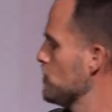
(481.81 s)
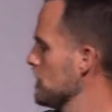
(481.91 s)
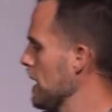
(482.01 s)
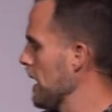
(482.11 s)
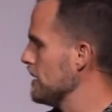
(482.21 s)

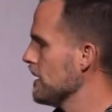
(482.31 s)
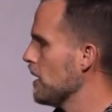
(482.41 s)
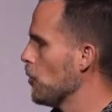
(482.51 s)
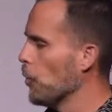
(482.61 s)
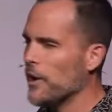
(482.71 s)
today,
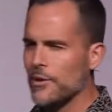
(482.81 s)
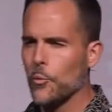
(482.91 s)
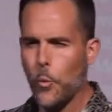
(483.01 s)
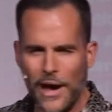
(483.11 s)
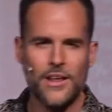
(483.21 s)
not what,
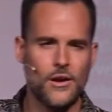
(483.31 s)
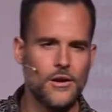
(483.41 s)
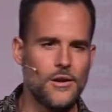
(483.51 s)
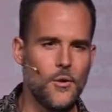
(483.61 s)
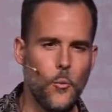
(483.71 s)

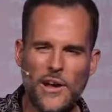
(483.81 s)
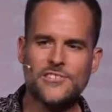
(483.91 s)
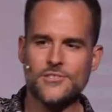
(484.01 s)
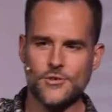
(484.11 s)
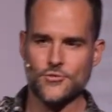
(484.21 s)
what,
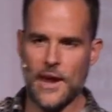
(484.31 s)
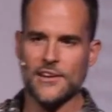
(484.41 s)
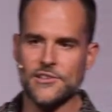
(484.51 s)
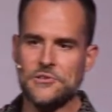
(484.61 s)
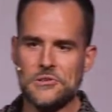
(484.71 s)
what's
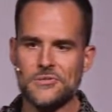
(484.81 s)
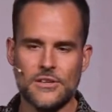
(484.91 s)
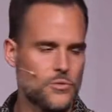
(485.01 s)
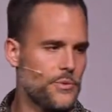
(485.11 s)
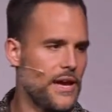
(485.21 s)
distracting you?
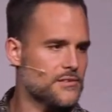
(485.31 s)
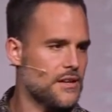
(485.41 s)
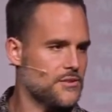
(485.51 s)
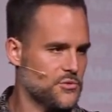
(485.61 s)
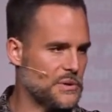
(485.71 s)
That's what we asked
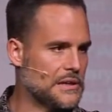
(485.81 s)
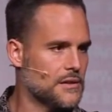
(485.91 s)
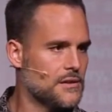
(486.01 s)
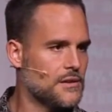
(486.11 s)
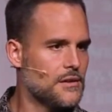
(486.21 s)
last week.
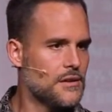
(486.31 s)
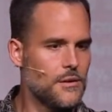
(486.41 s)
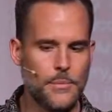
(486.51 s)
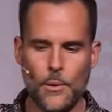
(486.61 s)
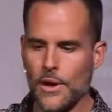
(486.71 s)

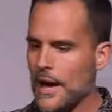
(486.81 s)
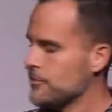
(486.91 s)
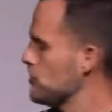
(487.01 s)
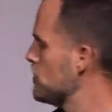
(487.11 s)
I want to ask you